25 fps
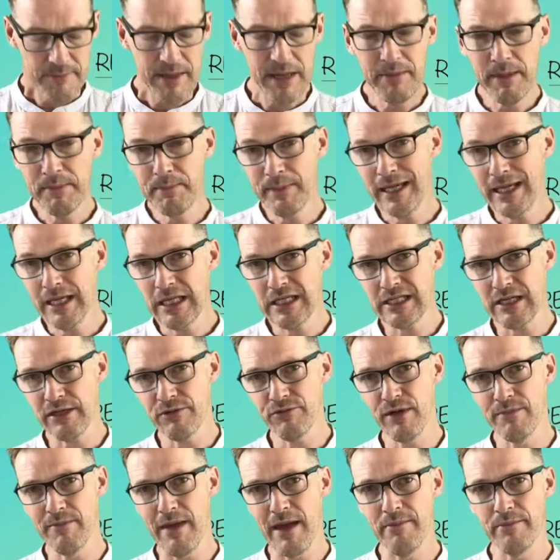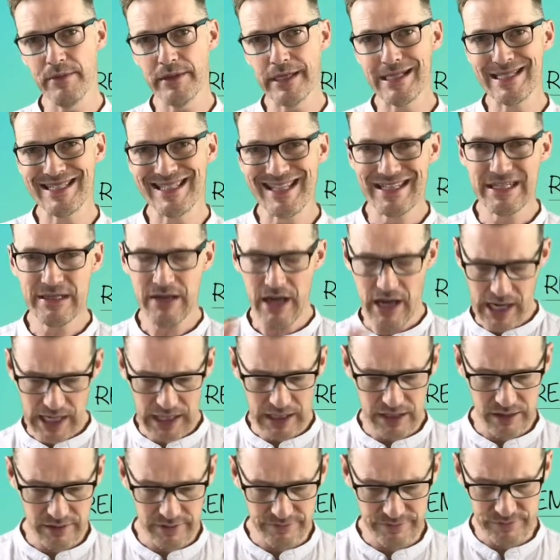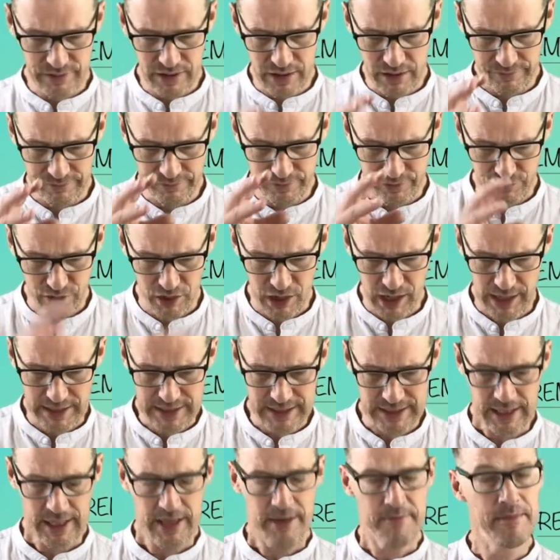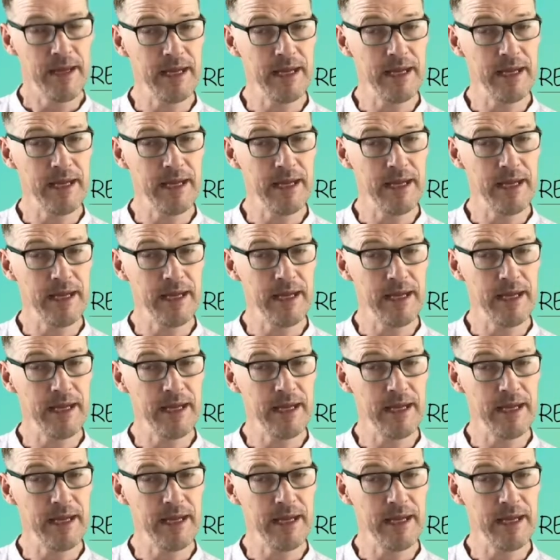Maybe Peter remembered his denial of, of Christ.